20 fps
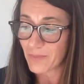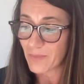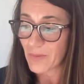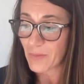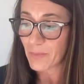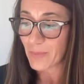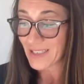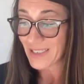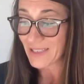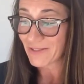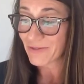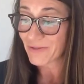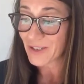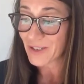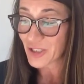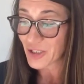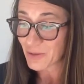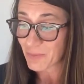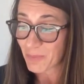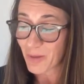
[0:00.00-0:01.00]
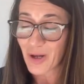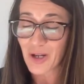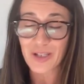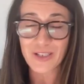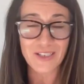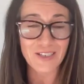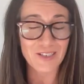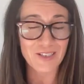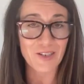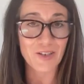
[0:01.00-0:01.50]
by definition,
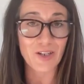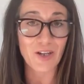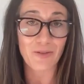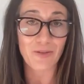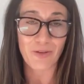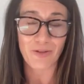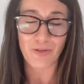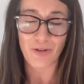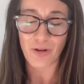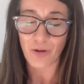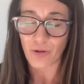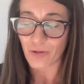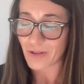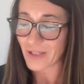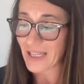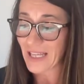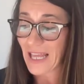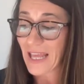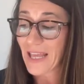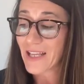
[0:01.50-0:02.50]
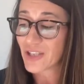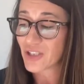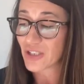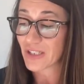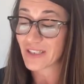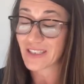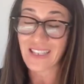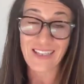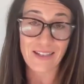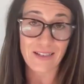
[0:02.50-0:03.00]
persons unknown that are not engaging
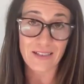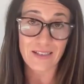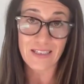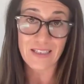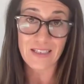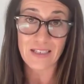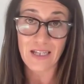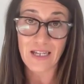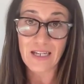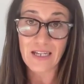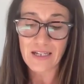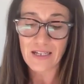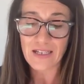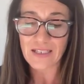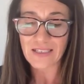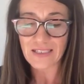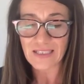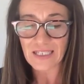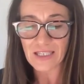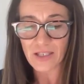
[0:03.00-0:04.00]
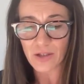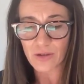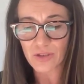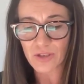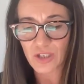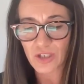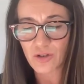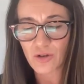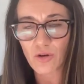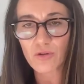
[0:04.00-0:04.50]
and they can continue
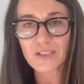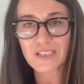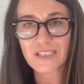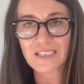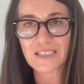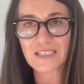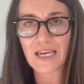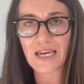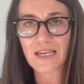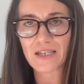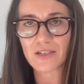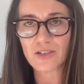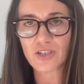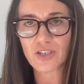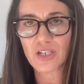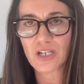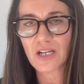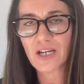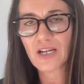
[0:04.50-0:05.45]
to not engage,